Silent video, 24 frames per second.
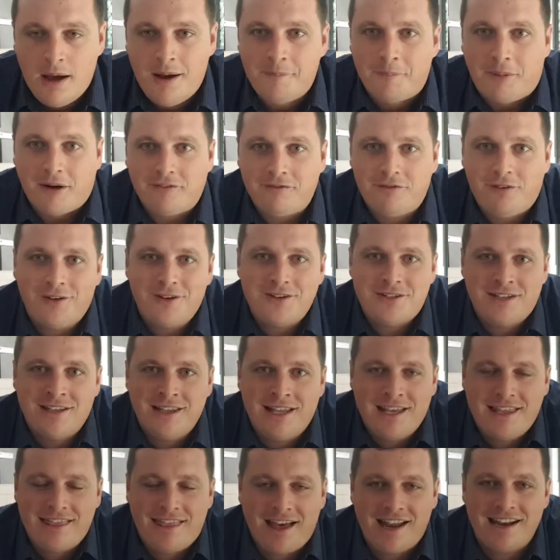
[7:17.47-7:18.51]
But
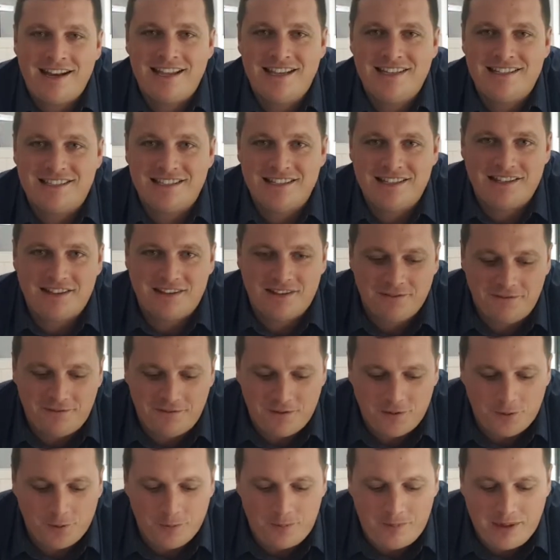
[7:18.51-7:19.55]
fortunately, that isn't the
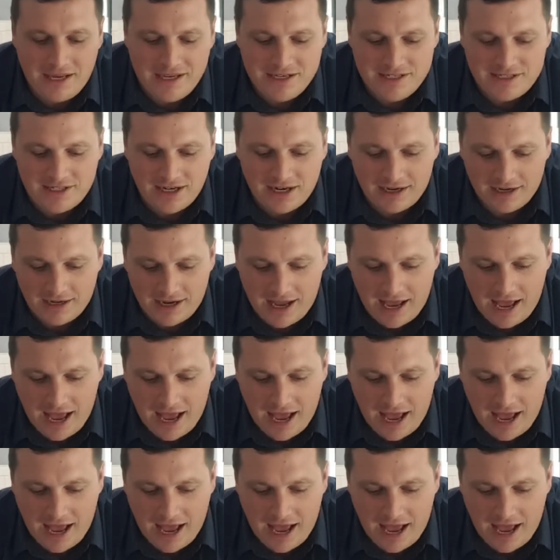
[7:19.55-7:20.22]
full picture.